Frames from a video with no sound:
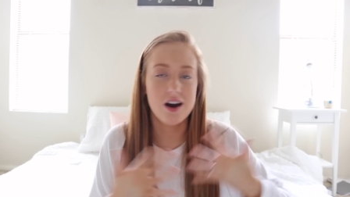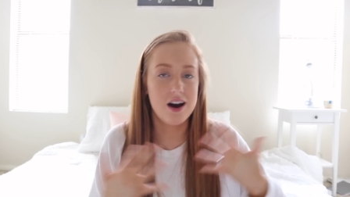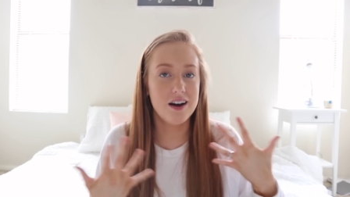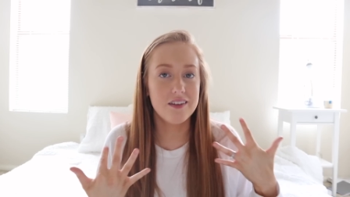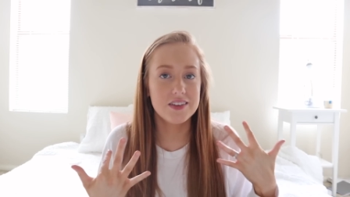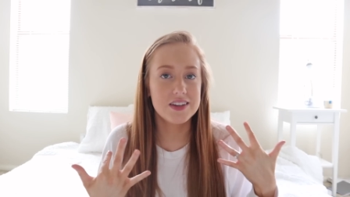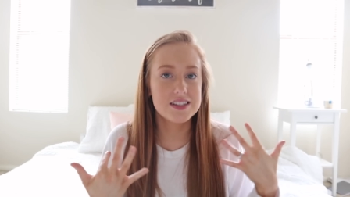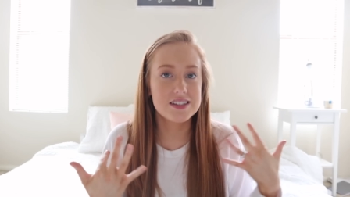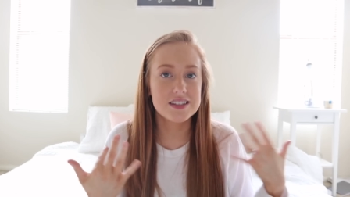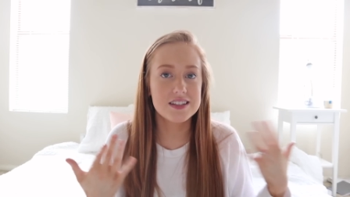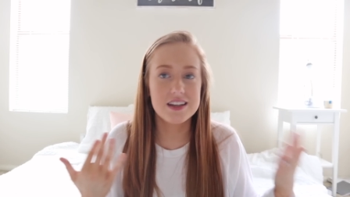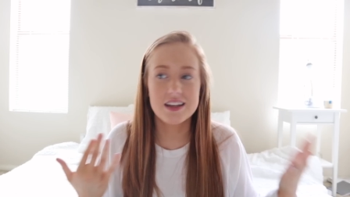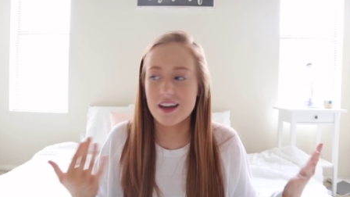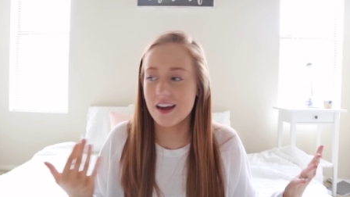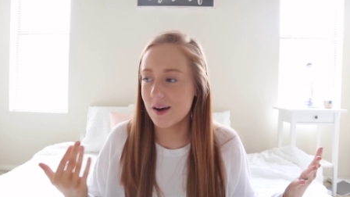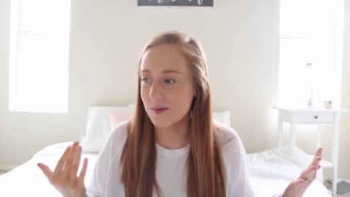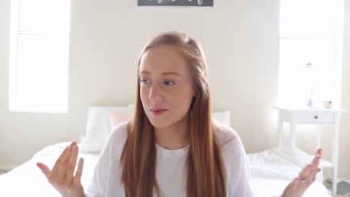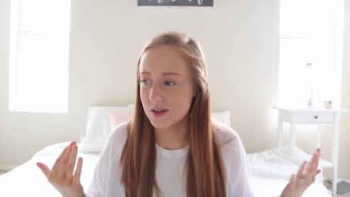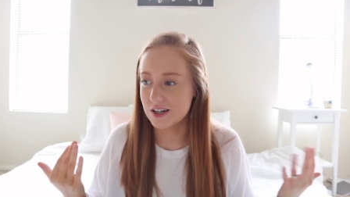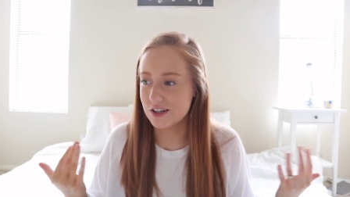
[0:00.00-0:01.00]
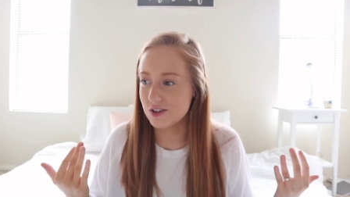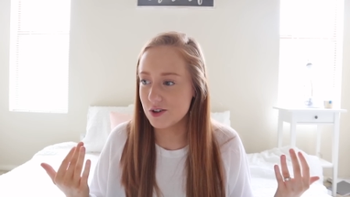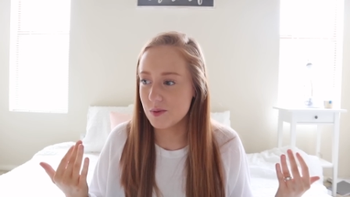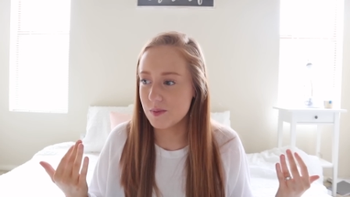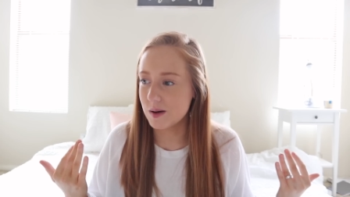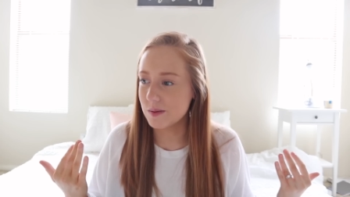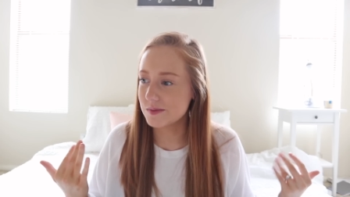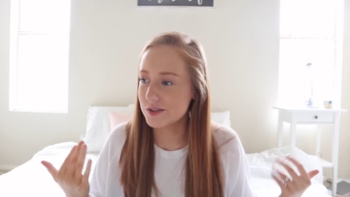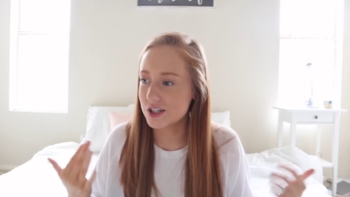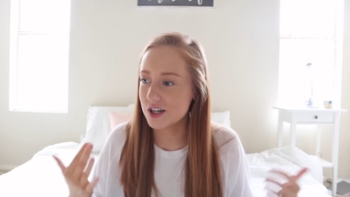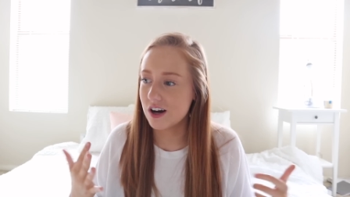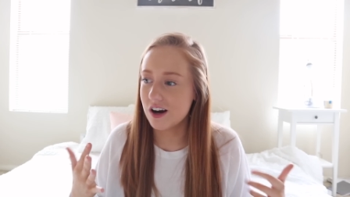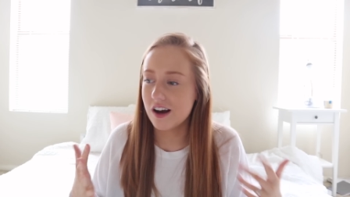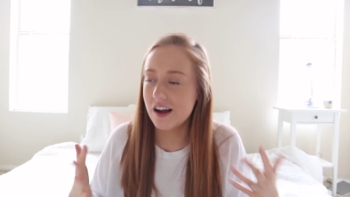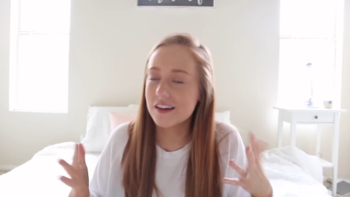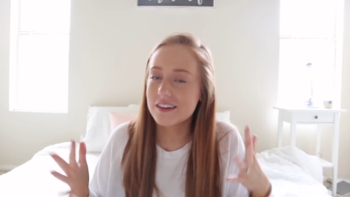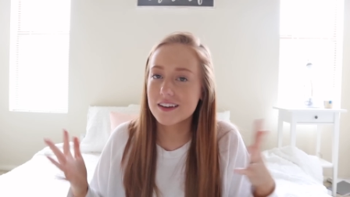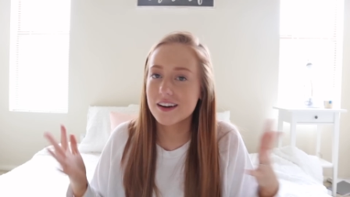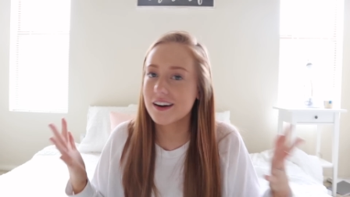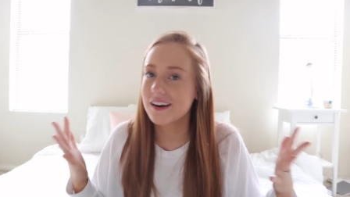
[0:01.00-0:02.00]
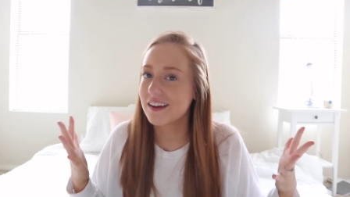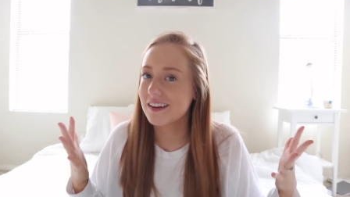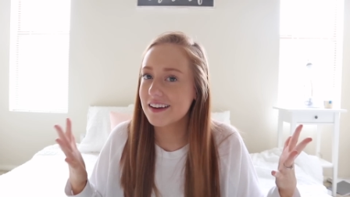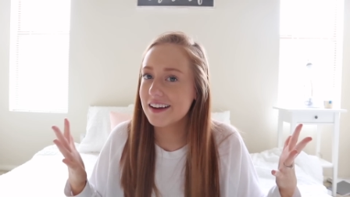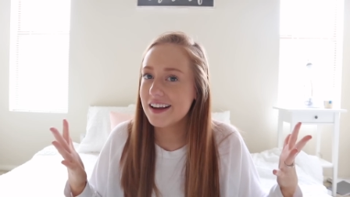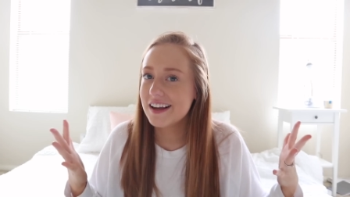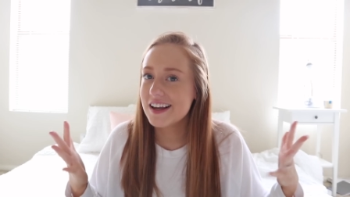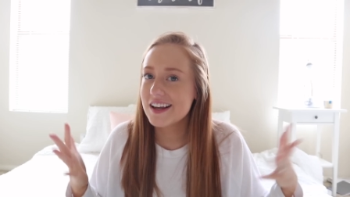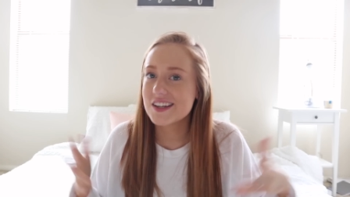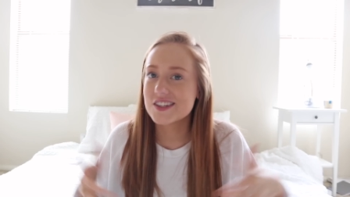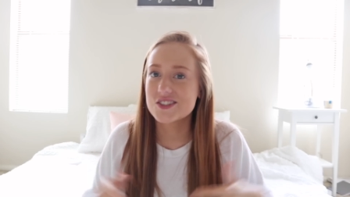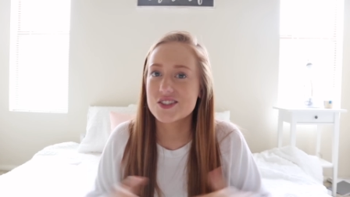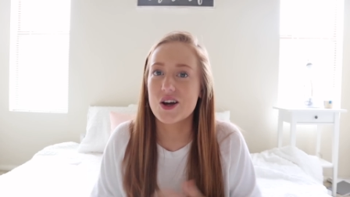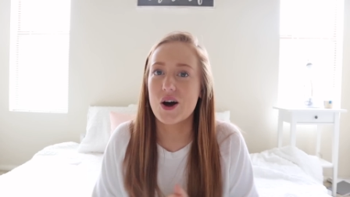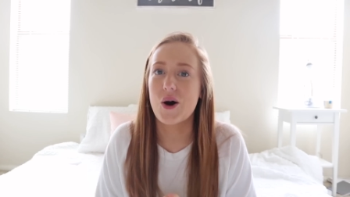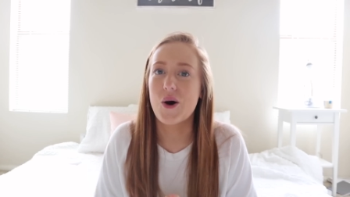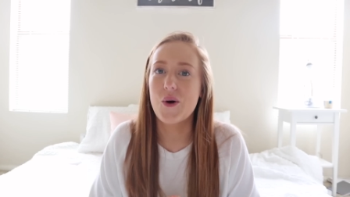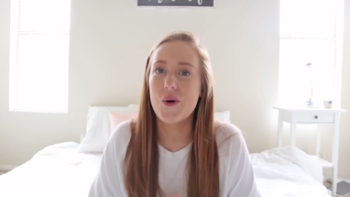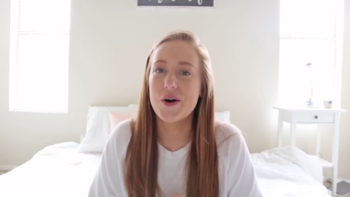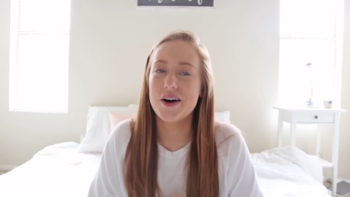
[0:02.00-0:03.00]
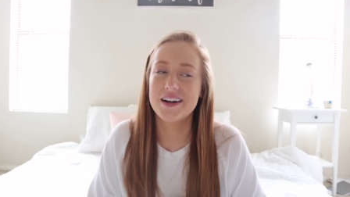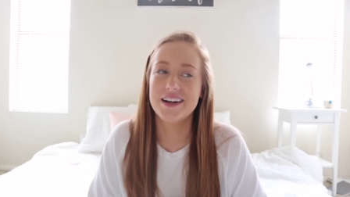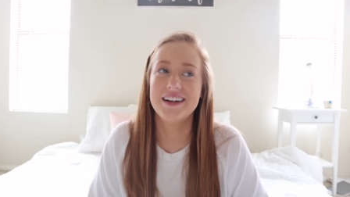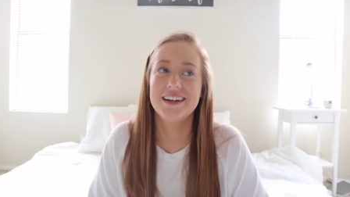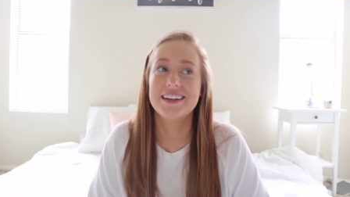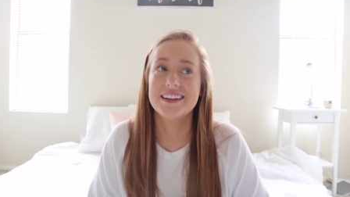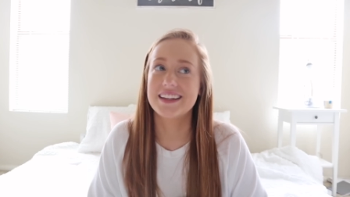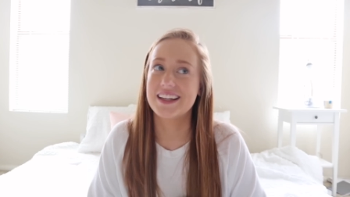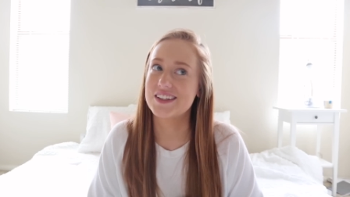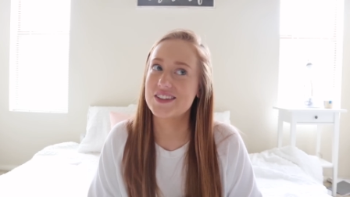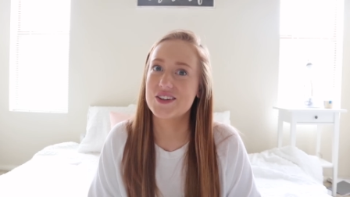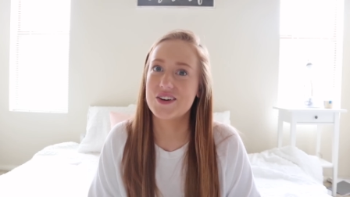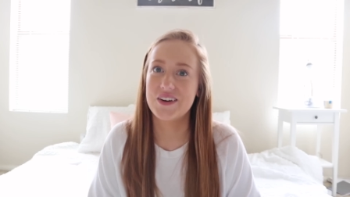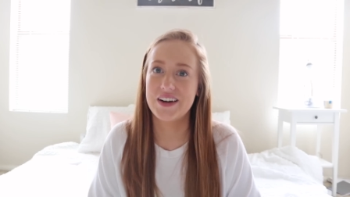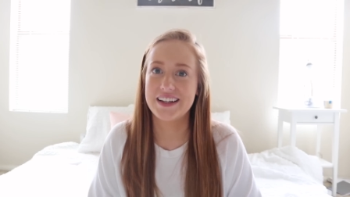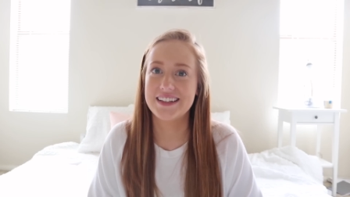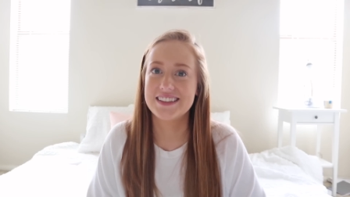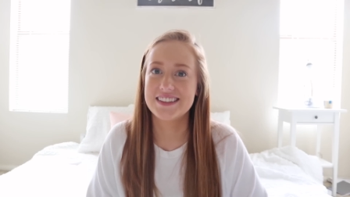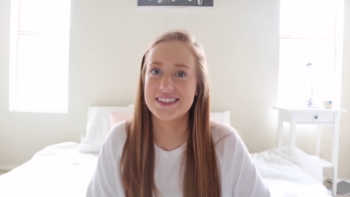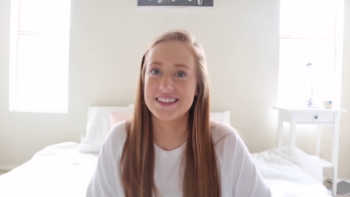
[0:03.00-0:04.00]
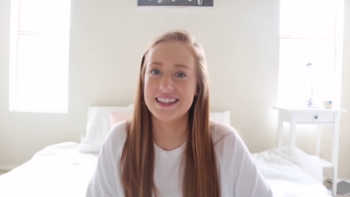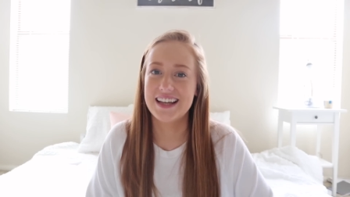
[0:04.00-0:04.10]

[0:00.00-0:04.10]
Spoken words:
Obviously I'm going to do a bump shot, so let's go ahead and do